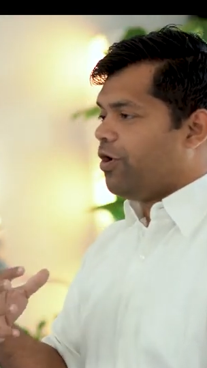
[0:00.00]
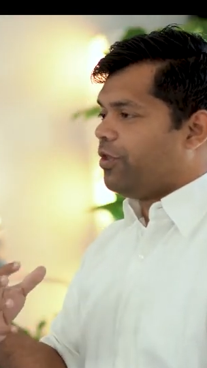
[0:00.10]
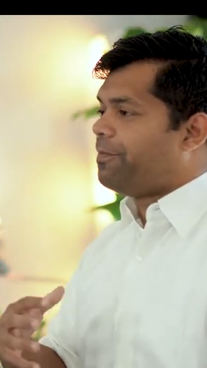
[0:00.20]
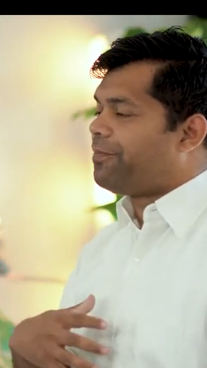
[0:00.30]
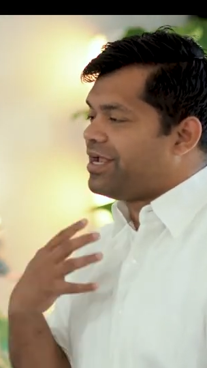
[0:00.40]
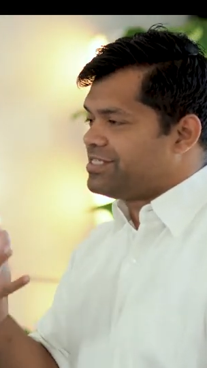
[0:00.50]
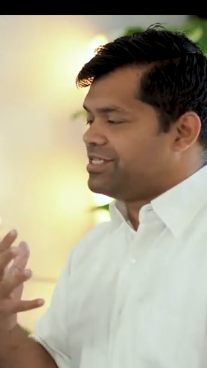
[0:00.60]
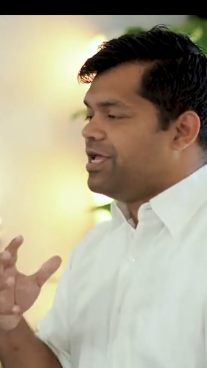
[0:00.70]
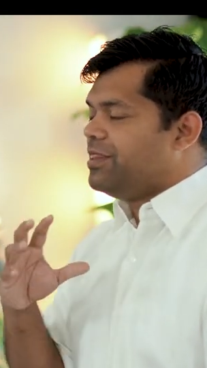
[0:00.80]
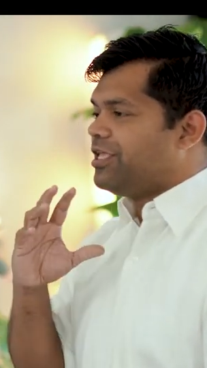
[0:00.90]
or the
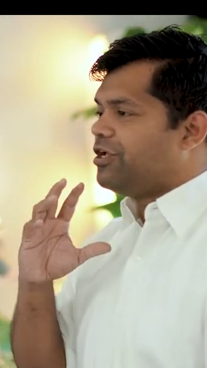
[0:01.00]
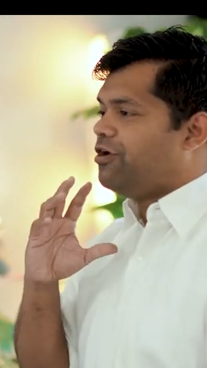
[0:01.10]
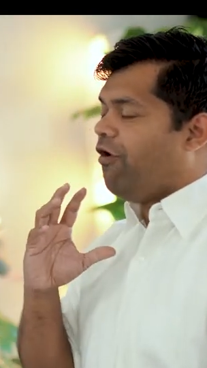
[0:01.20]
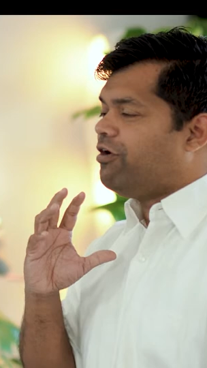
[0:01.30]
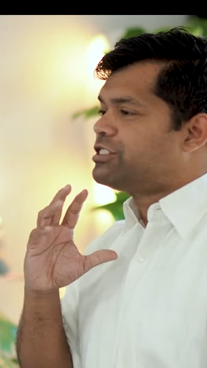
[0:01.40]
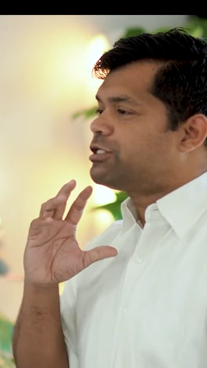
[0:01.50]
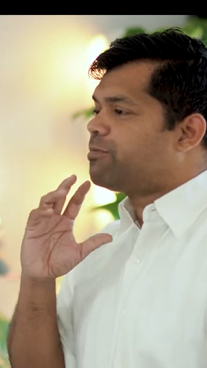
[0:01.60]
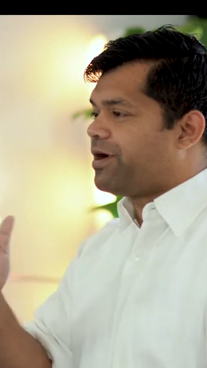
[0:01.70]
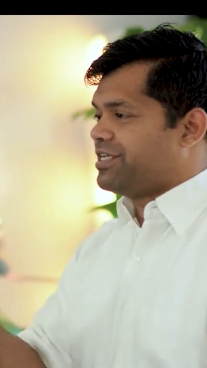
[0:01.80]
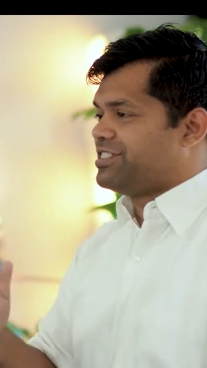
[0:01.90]
presence, God's
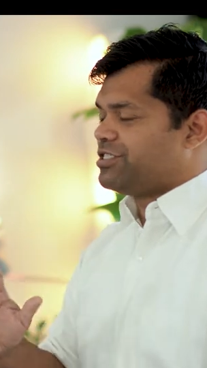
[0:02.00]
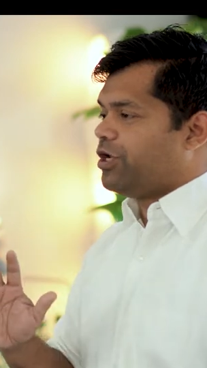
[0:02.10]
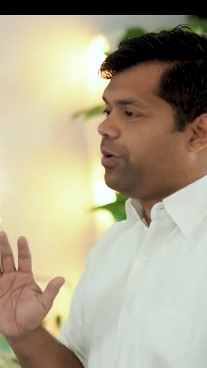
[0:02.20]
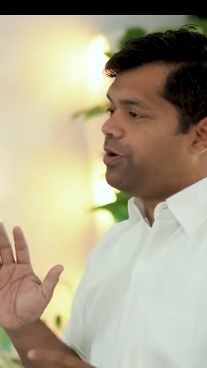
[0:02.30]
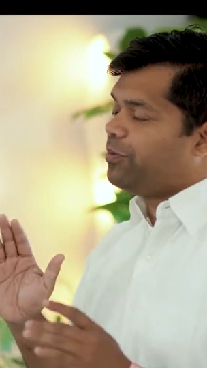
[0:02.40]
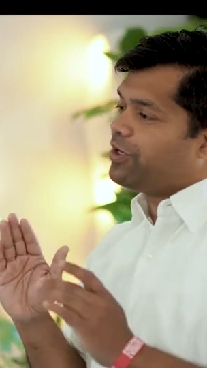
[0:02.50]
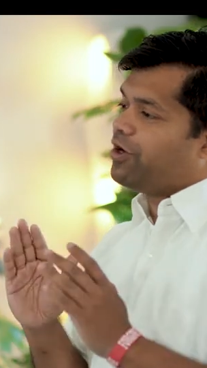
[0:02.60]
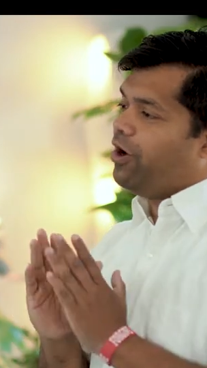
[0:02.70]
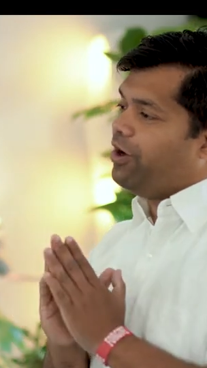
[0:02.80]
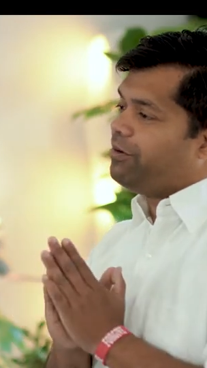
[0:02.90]
presence. You know, when when
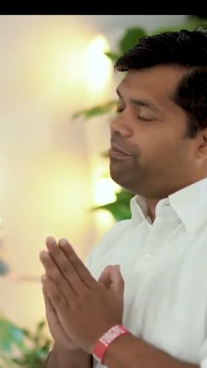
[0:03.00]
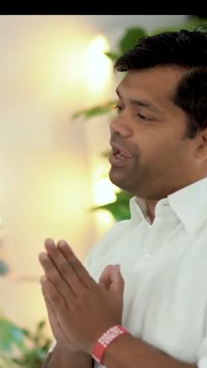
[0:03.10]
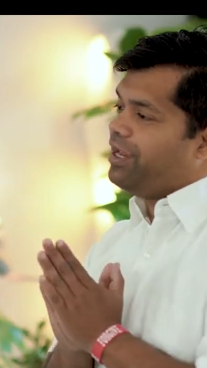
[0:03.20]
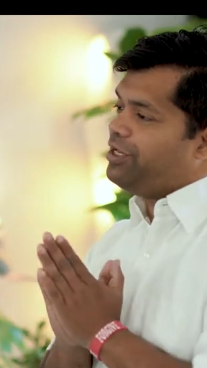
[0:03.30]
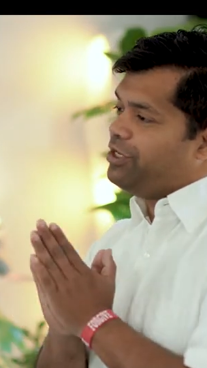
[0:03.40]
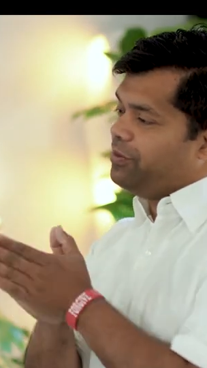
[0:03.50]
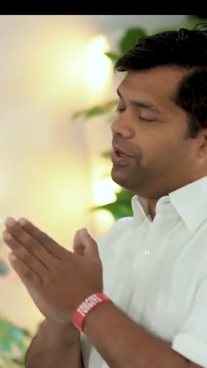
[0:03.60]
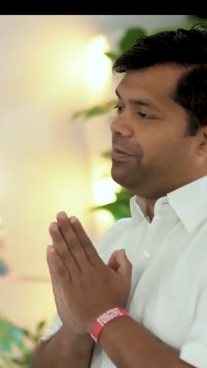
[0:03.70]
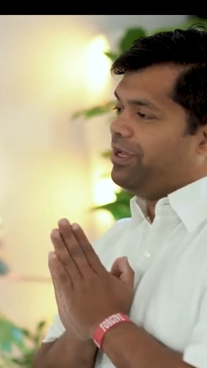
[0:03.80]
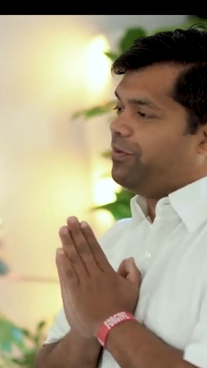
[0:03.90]
God made you
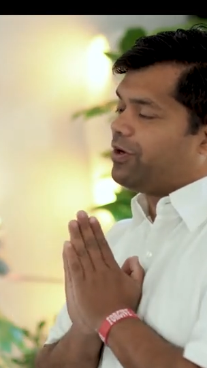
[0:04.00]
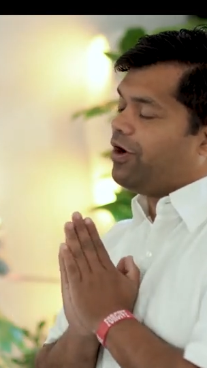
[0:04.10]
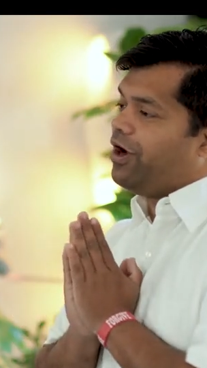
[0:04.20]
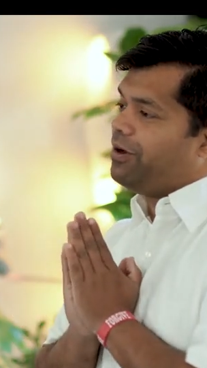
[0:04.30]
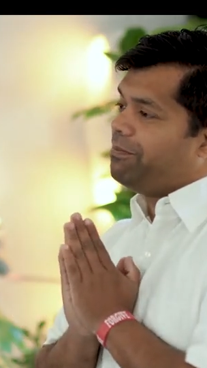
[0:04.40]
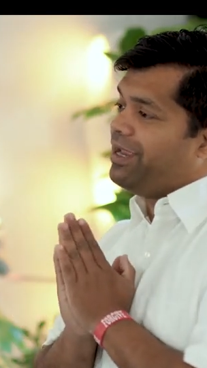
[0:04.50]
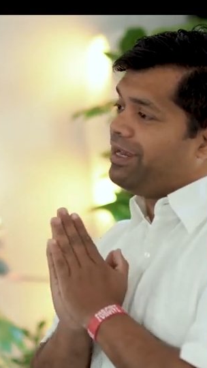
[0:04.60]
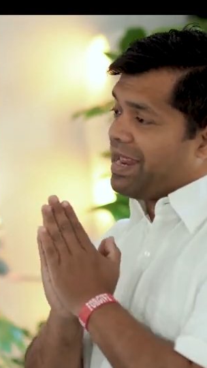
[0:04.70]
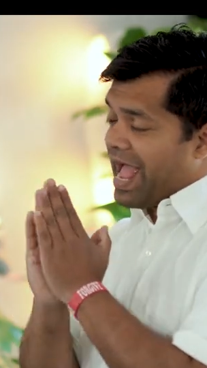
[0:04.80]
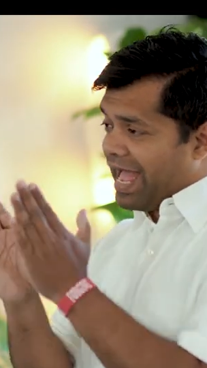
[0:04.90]
and me, when God
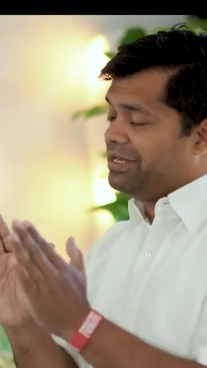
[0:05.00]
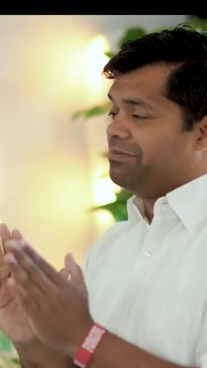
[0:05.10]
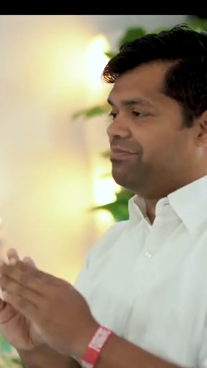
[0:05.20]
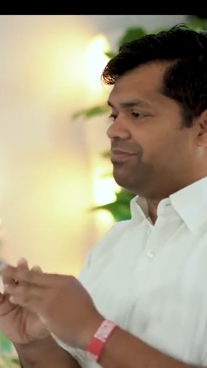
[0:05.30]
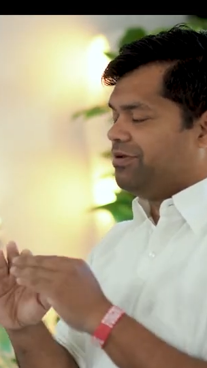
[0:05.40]
made Adam.